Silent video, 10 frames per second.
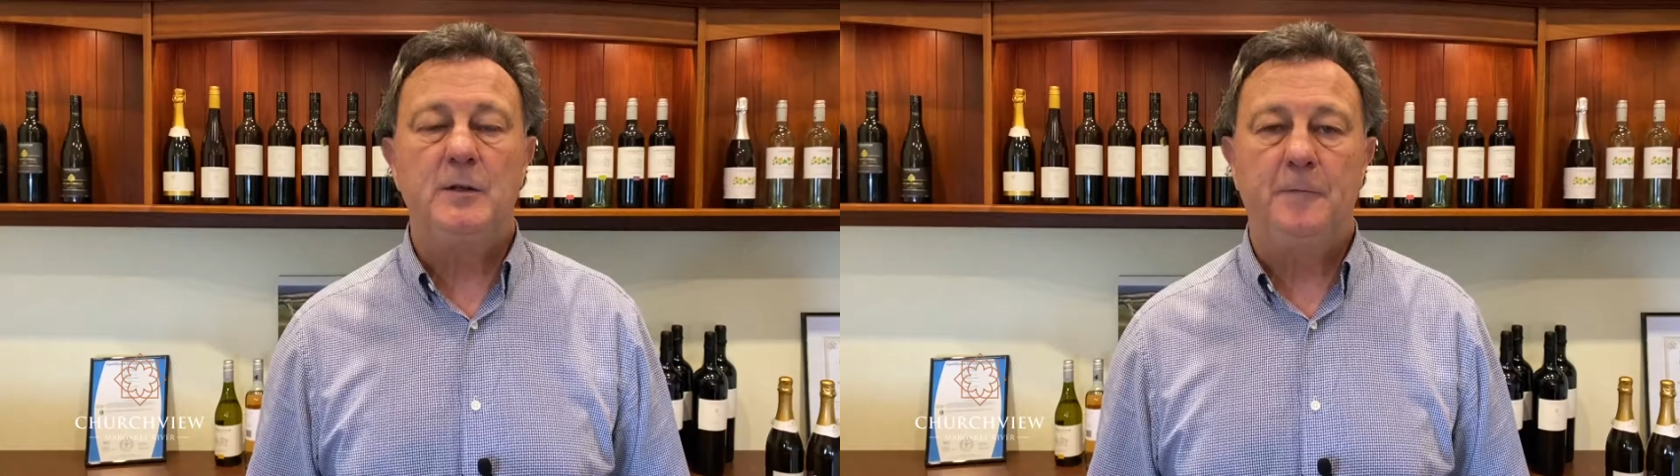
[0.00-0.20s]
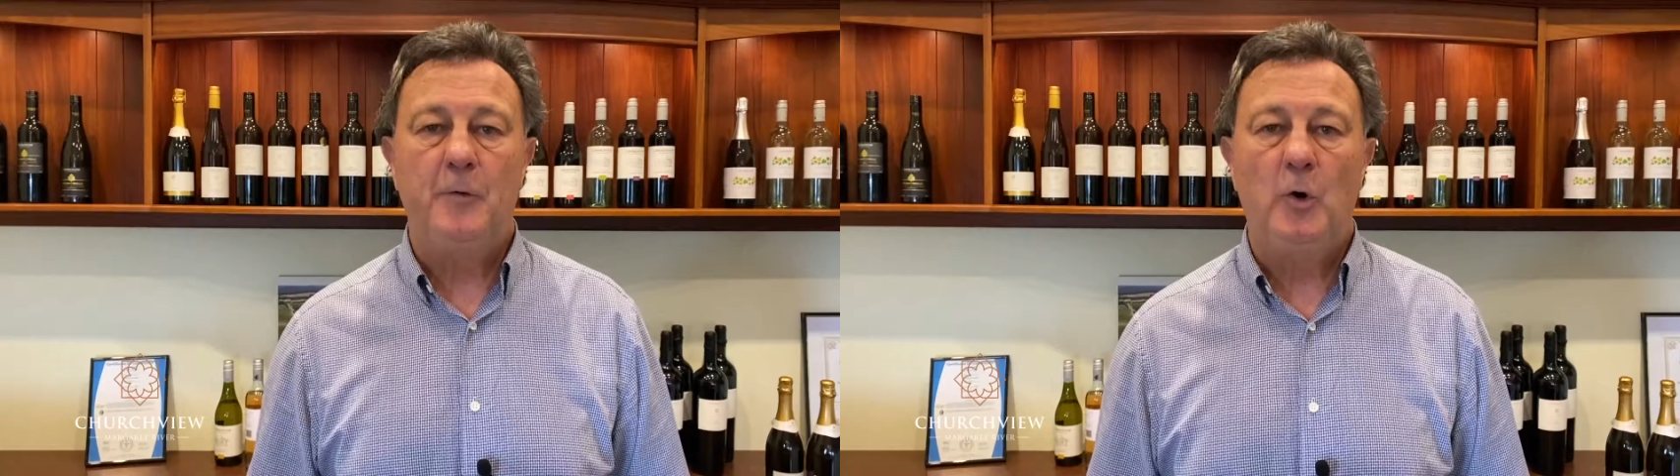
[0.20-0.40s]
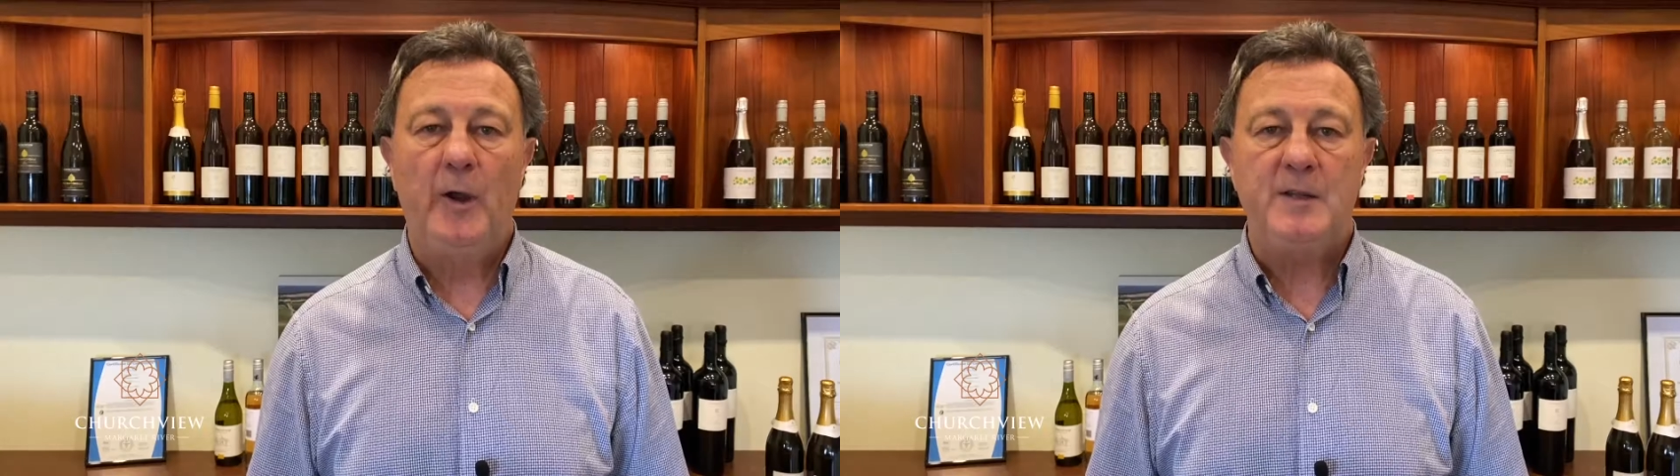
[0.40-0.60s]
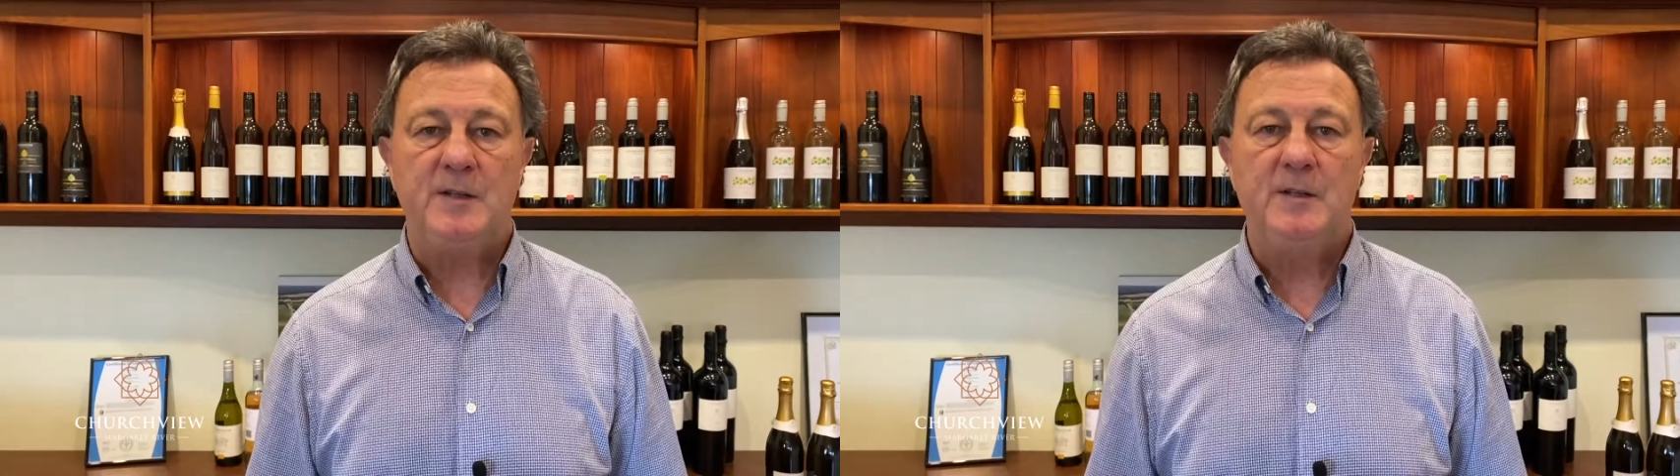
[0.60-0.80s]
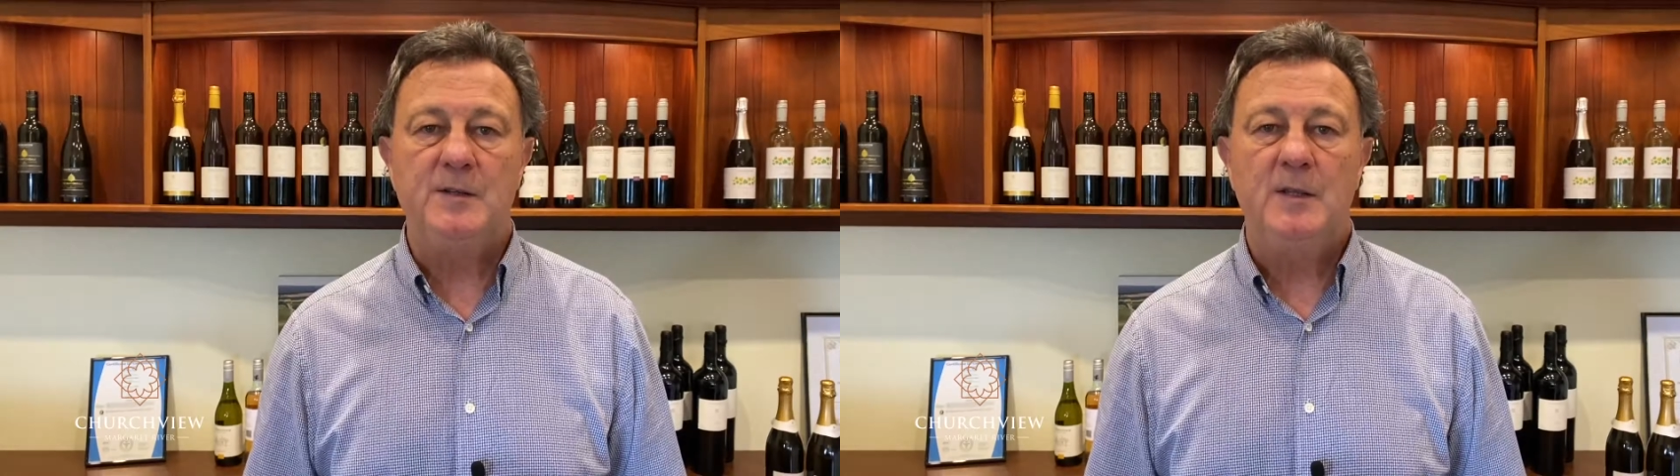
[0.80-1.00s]
of the 4
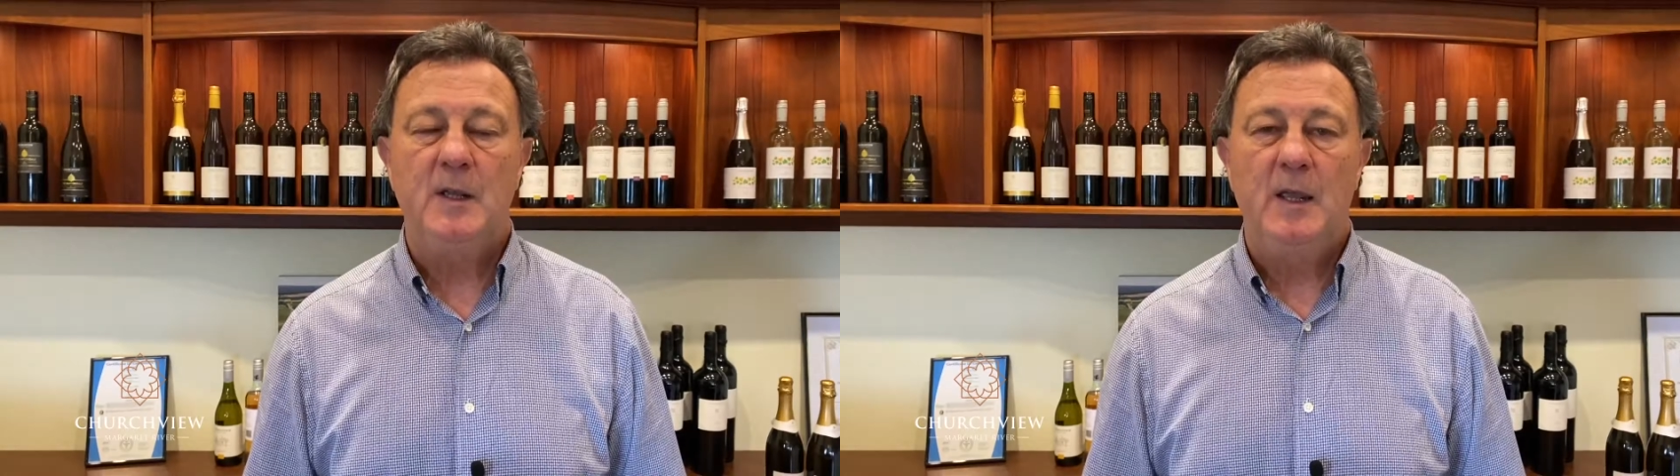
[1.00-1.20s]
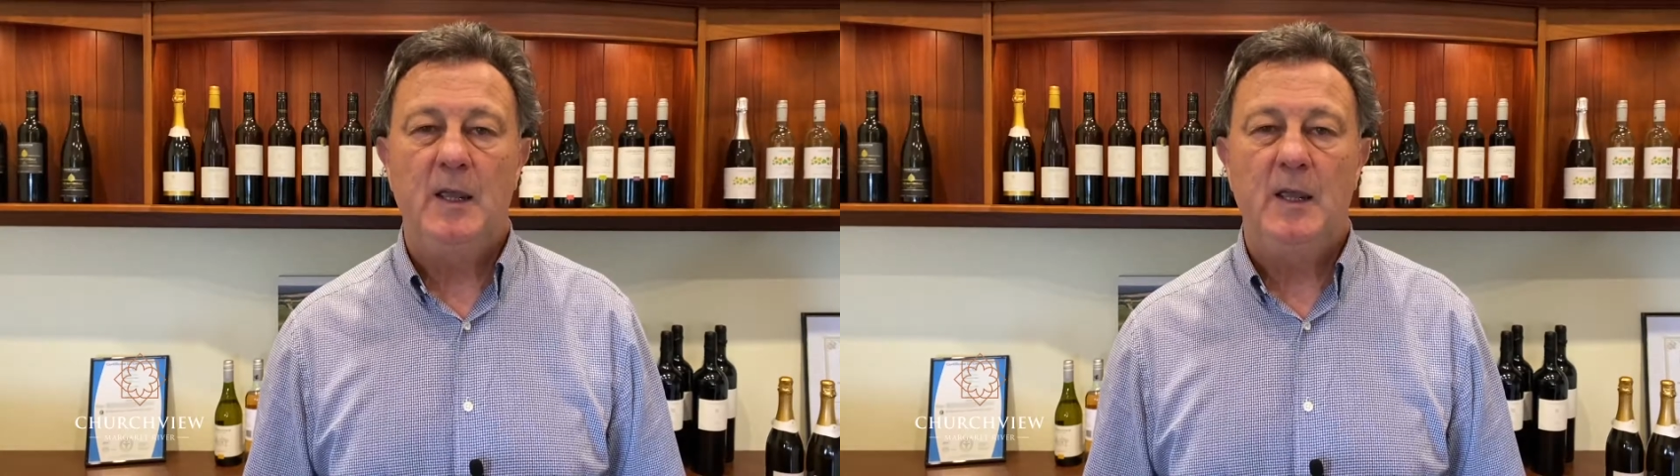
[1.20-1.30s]
S's